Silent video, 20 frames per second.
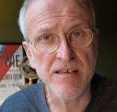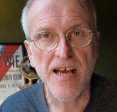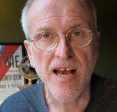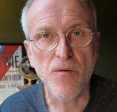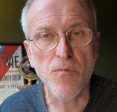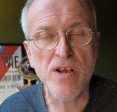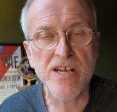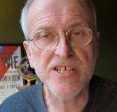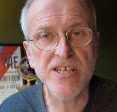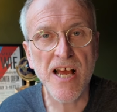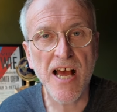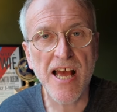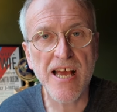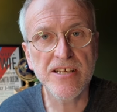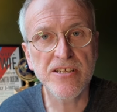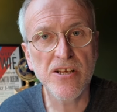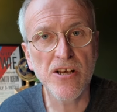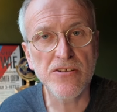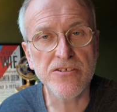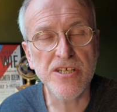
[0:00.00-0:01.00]
I wish I
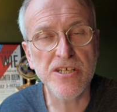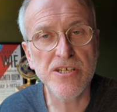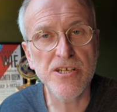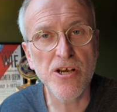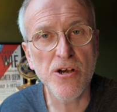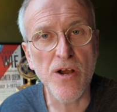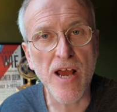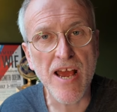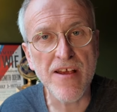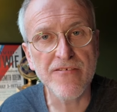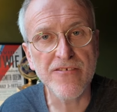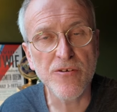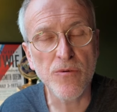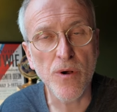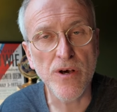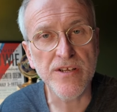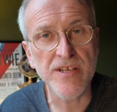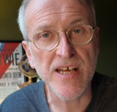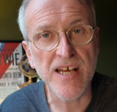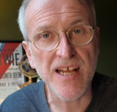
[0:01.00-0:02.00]
had got to know
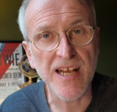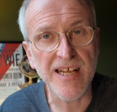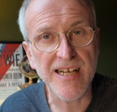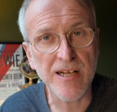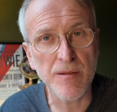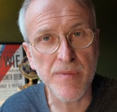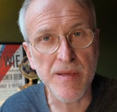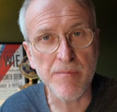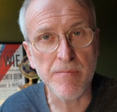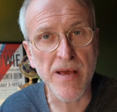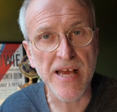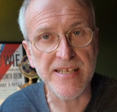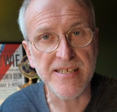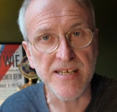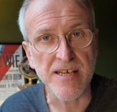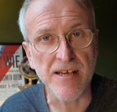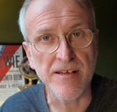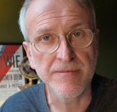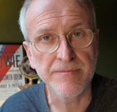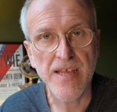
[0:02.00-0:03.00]
everyone a little bit
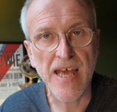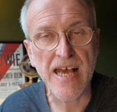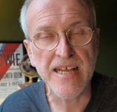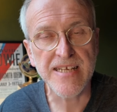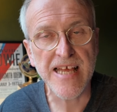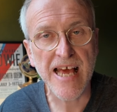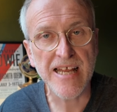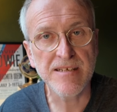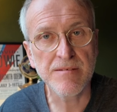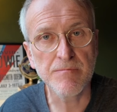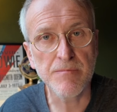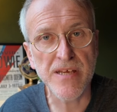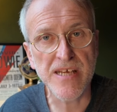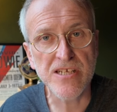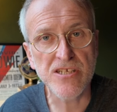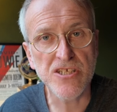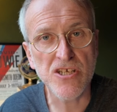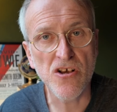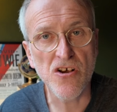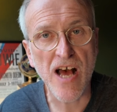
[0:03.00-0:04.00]
better and hadn't
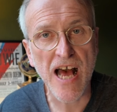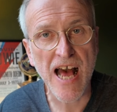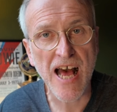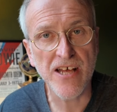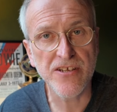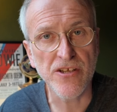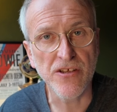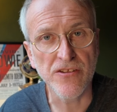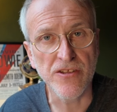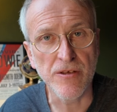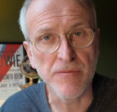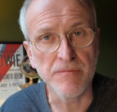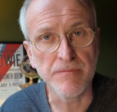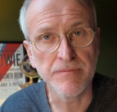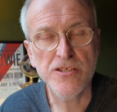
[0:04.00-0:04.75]
been so hard on them.